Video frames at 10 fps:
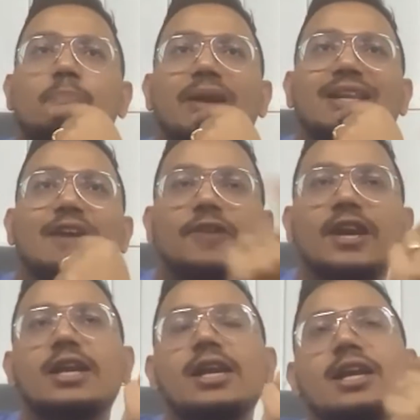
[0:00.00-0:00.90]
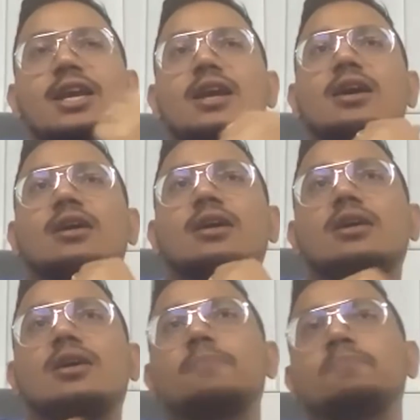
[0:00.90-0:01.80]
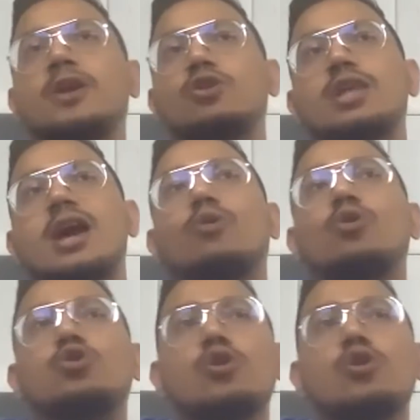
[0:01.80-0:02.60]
But definitely, they are going